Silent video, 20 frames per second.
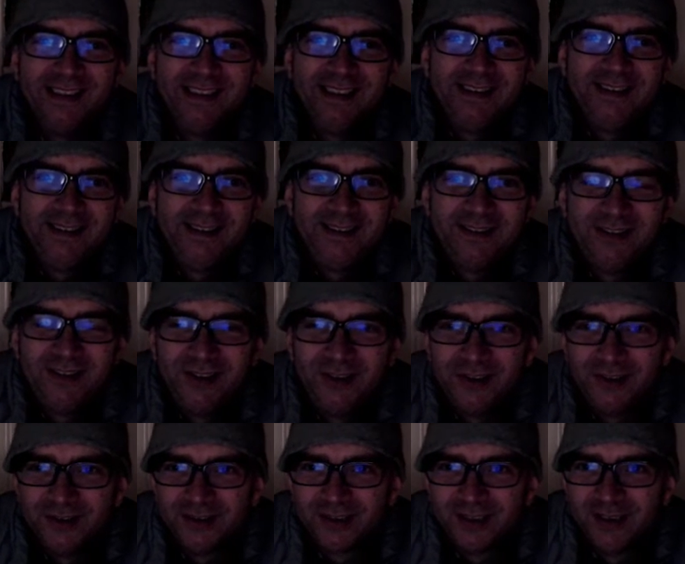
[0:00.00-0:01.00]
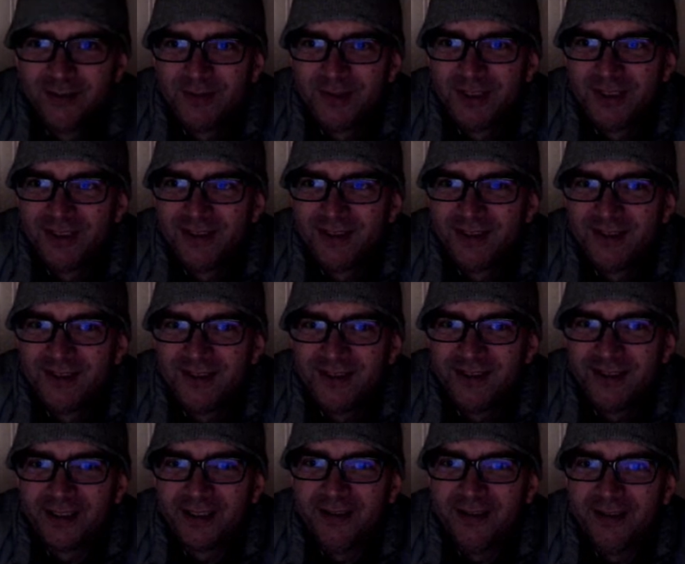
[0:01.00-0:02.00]
This is the New York Times
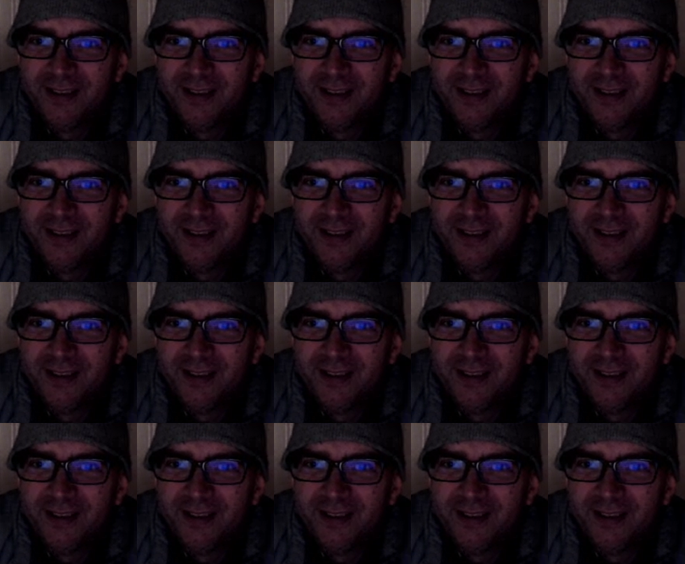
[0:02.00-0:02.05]
Sudoku.